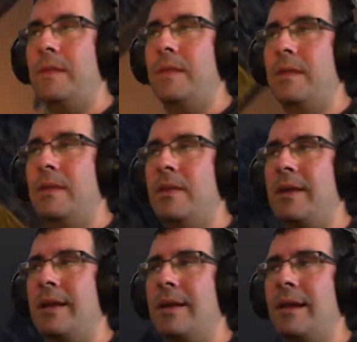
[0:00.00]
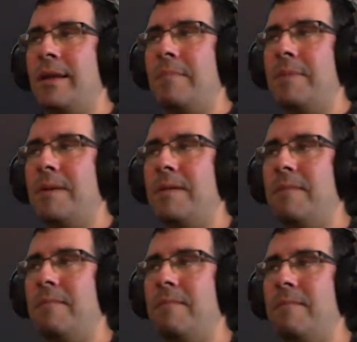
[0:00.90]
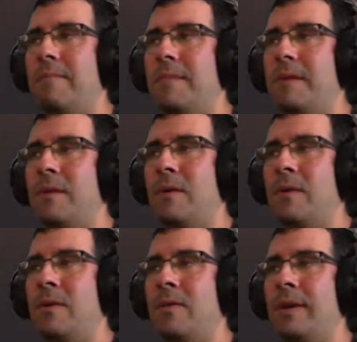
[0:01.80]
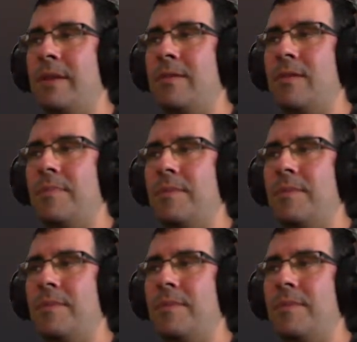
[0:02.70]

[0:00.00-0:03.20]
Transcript: you can climb, or you can drop.